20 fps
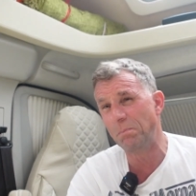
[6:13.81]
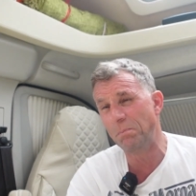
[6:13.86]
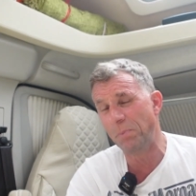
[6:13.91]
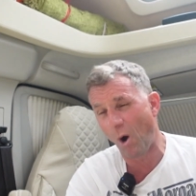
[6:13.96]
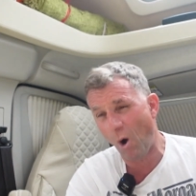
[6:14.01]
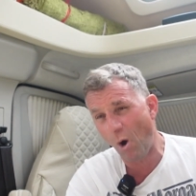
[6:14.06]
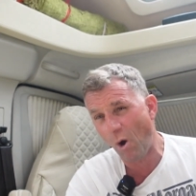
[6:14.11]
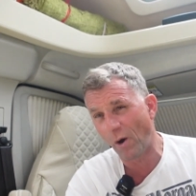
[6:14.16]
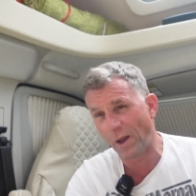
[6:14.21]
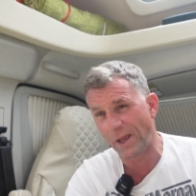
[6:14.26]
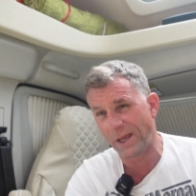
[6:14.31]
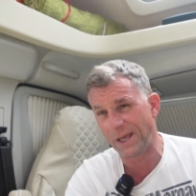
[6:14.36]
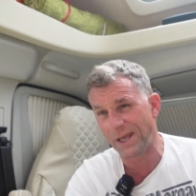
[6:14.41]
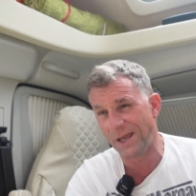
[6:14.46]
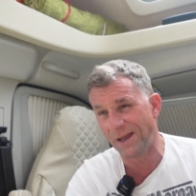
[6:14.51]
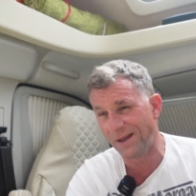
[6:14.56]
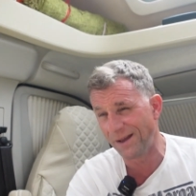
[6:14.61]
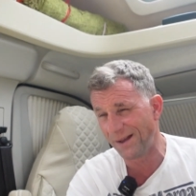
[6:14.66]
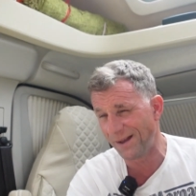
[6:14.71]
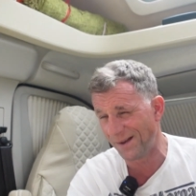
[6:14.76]

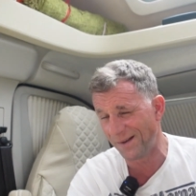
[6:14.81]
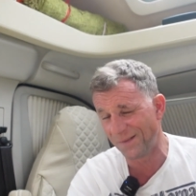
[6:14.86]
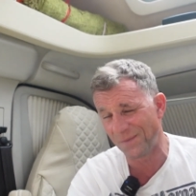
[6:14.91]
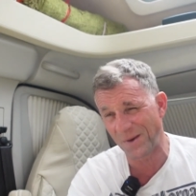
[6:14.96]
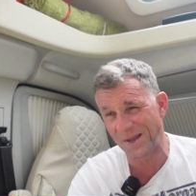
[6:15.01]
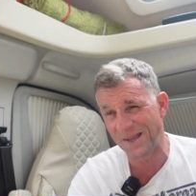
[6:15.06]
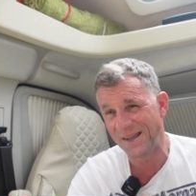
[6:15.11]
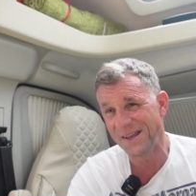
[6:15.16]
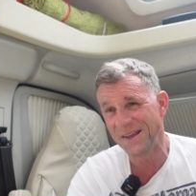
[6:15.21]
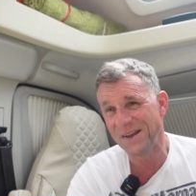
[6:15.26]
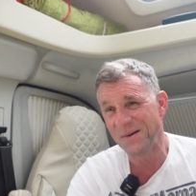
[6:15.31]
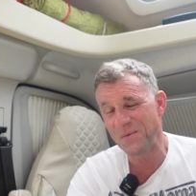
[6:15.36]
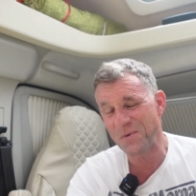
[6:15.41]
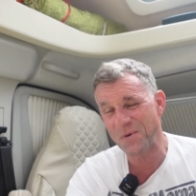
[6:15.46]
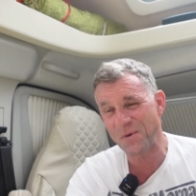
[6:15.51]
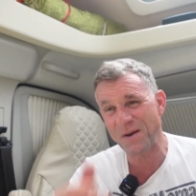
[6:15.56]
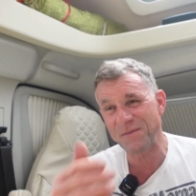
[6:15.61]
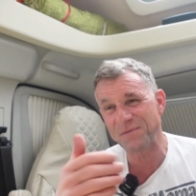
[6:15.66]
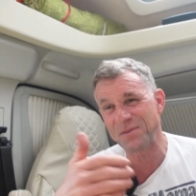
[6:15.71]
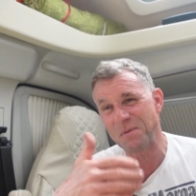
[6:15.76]
buy?
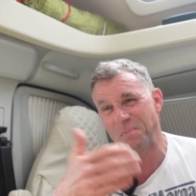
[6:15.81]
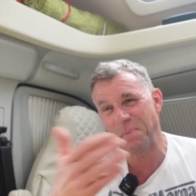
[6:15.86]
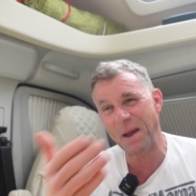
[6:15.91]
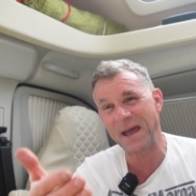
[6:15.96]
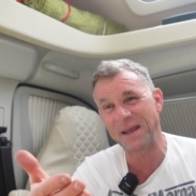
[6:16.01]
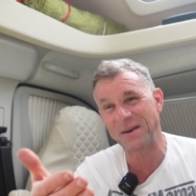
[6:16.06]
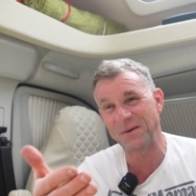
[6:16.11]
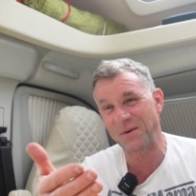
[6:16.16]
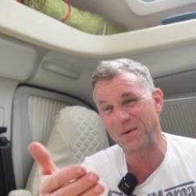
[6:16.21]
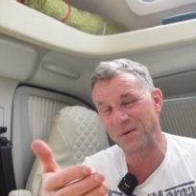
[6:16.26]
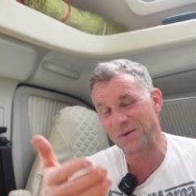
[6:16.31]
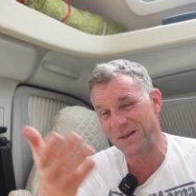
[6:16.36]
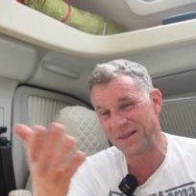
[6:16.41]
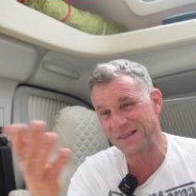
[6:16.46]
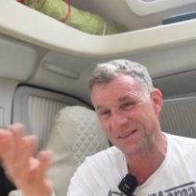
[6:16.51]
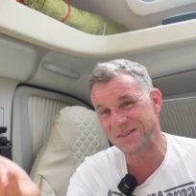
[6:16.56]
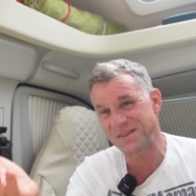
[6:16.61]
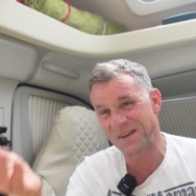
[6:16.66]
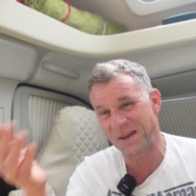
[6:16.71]
We're having the banter at